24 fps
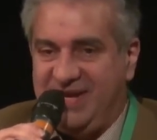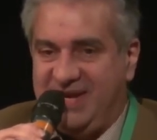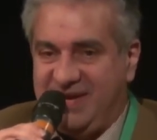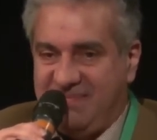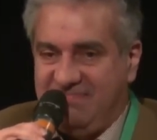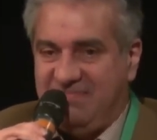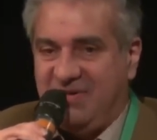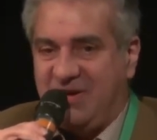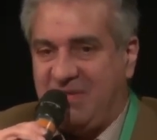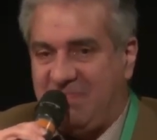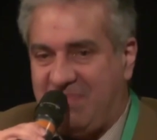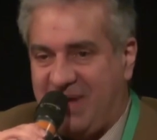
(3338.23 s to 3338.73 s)

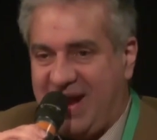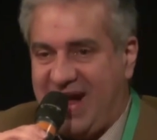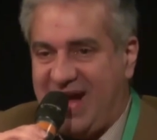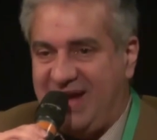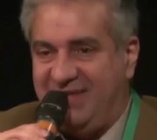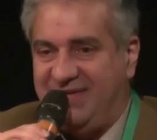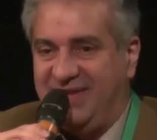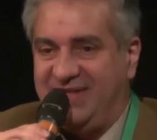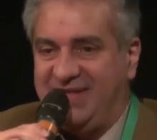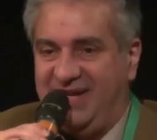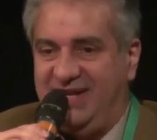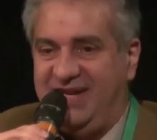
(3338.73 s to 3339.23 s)
more
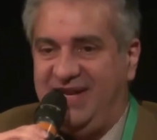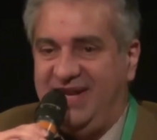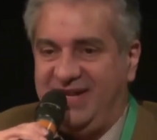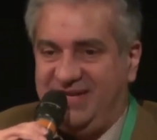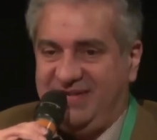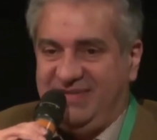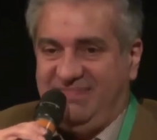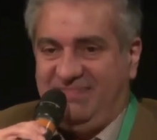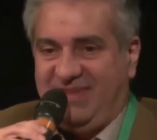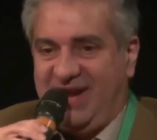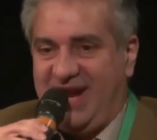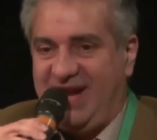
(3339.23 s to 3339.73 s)
private and less
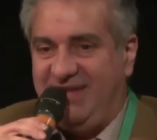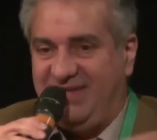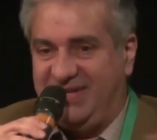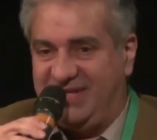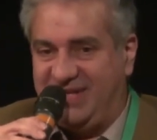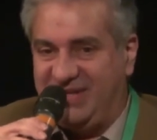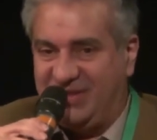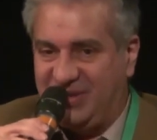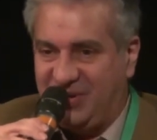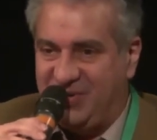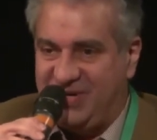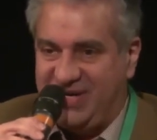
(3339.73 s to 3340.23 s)
privacy
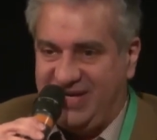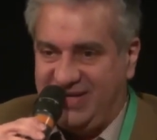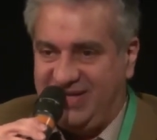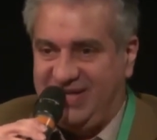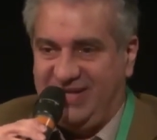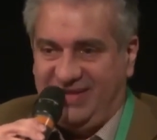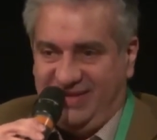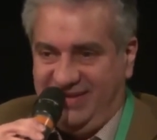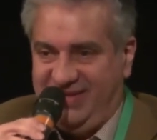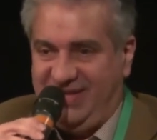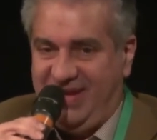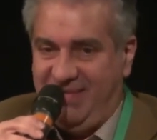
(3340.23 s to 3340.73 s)
intruding
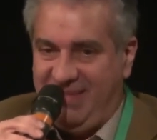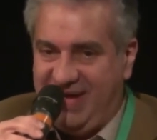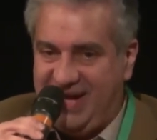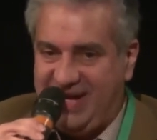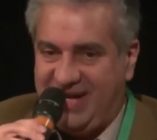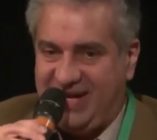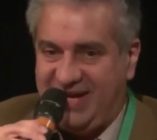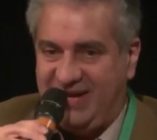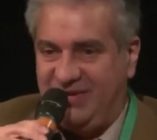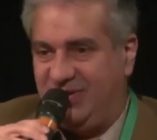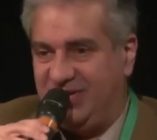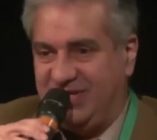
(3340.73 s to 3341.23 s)
than the
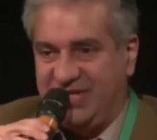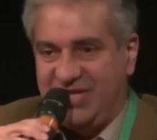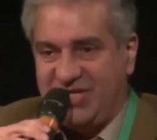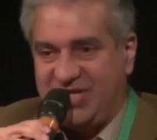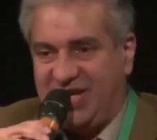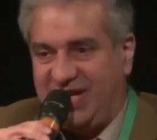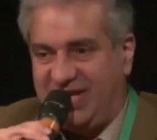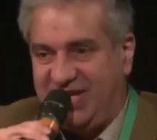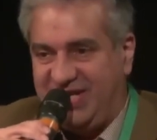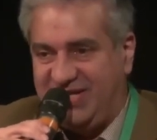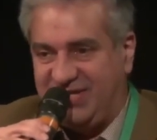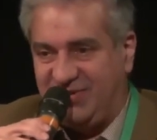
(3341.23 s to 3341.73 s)
American or the
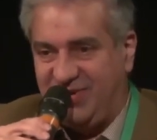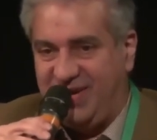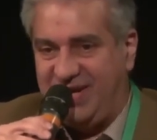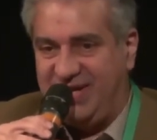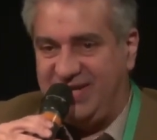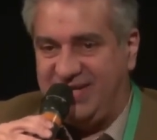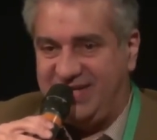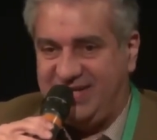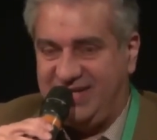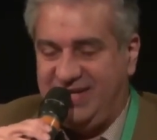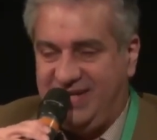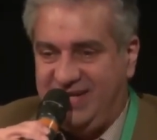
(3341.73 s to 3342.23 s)
Chinese ones.